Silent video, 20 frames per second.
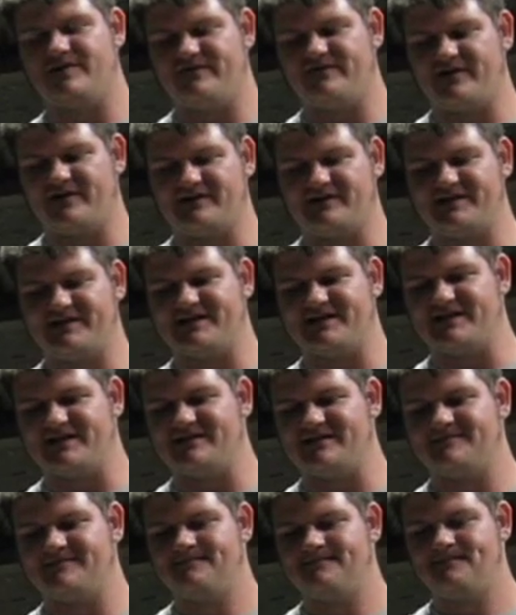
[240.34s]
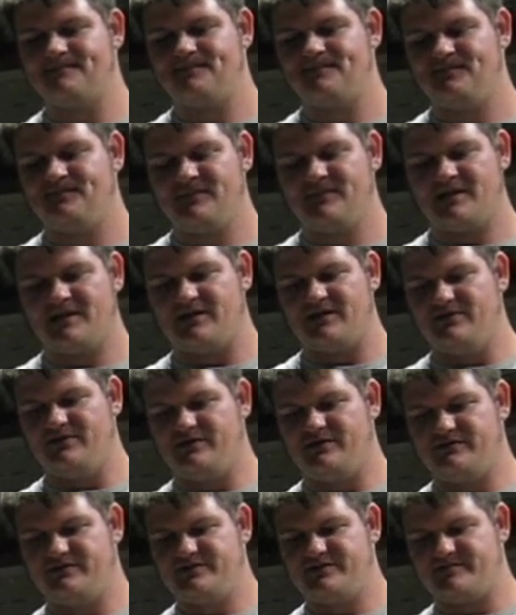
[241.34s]
want it fairly tight. You
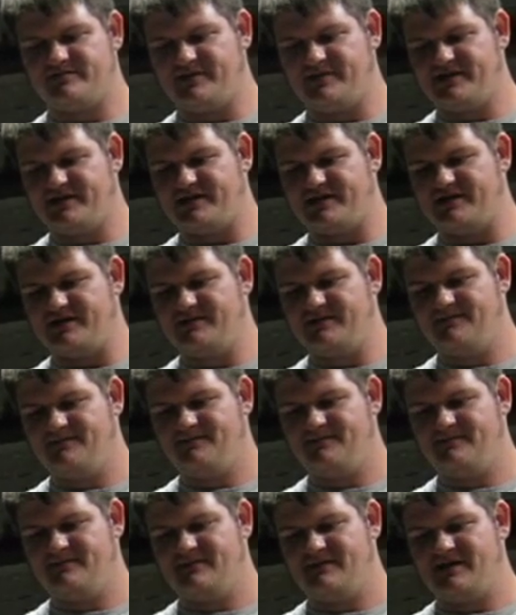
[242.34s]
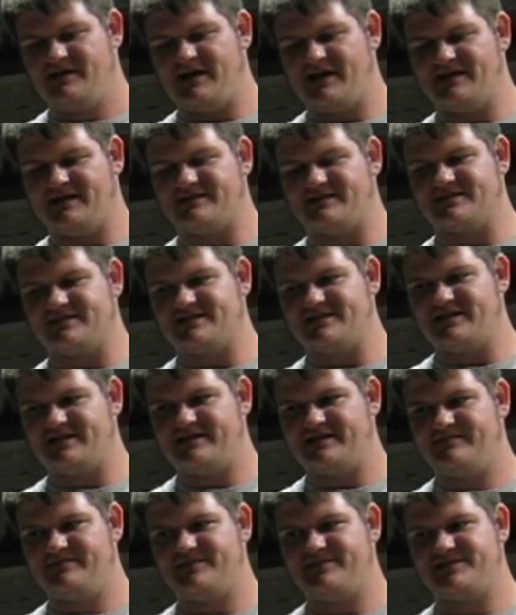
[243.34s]
hold your blade at the
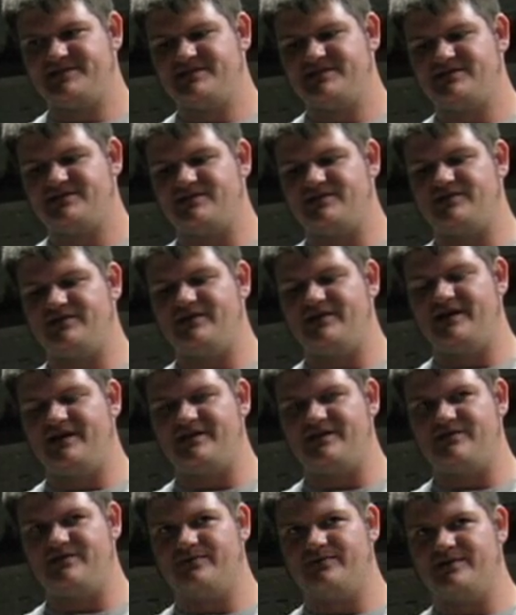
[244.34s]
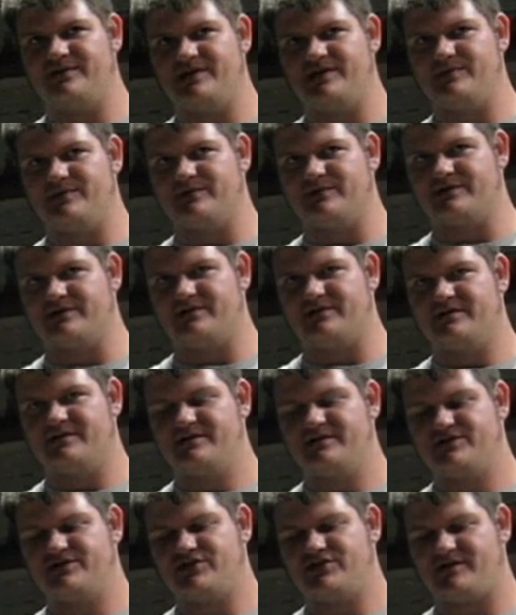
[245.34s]
same position you had it when you were
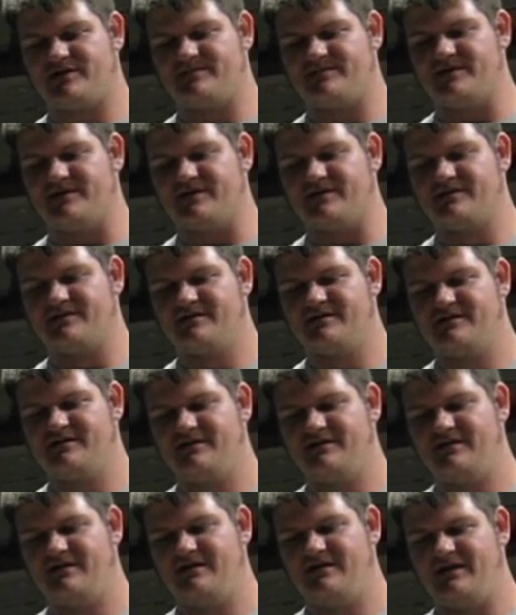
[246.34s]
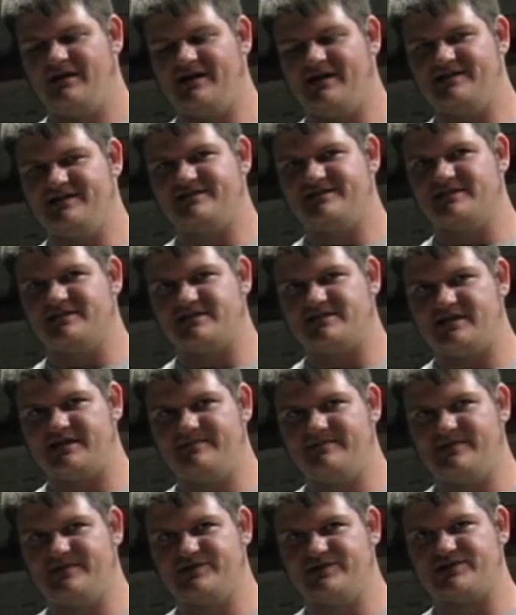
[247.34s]
sharpening. It's the
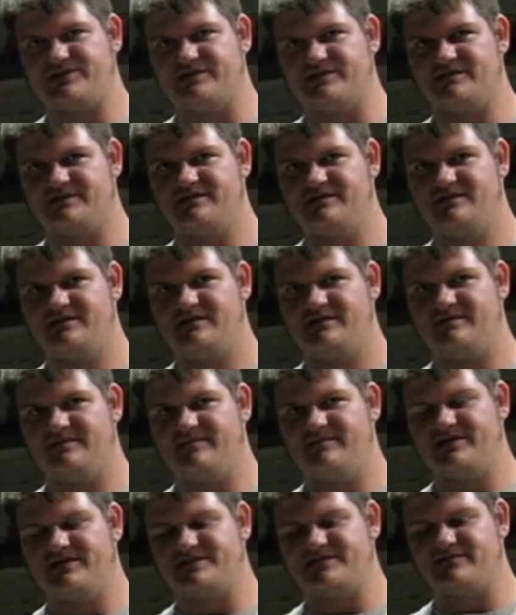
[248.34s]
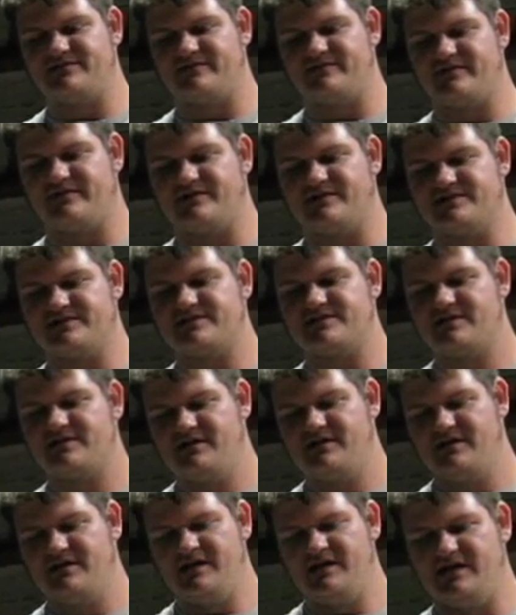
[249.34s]
same motion, but it's in reverse.
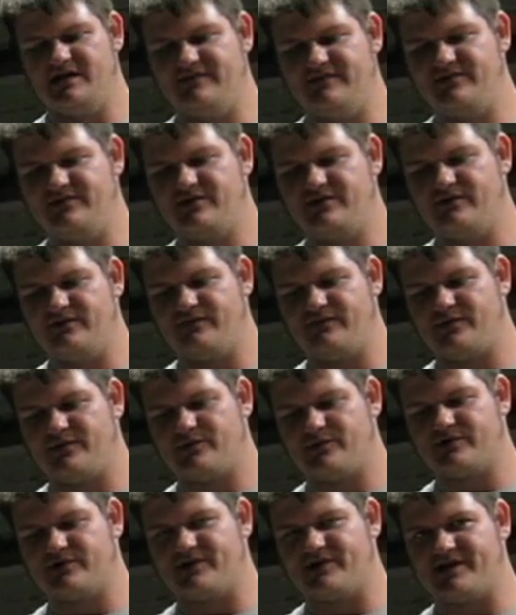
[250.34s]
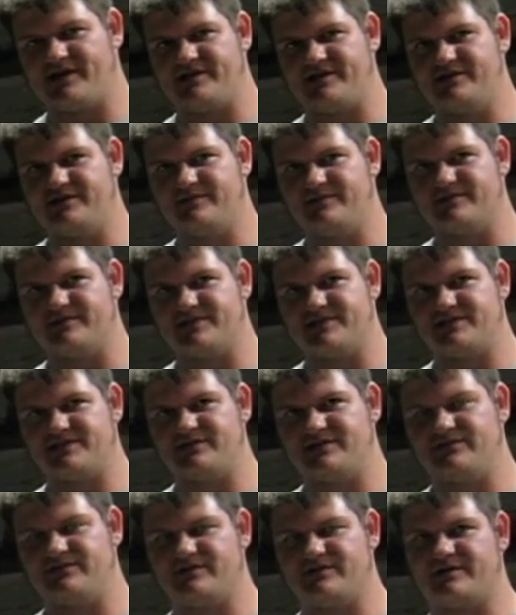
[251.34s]
If you go forward like you do with the
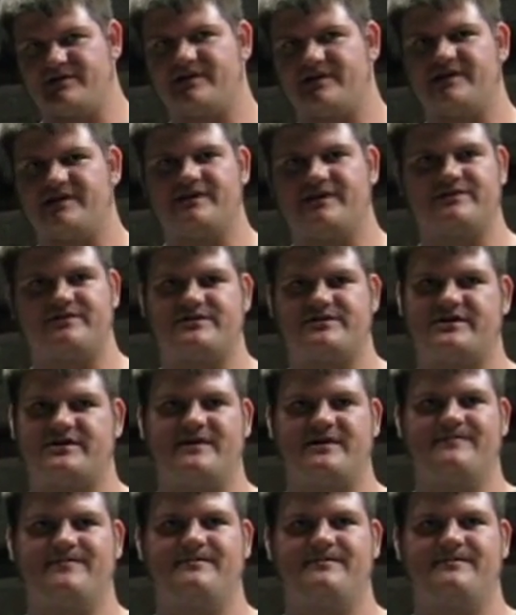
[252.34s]
stone, you're going to cut your strop.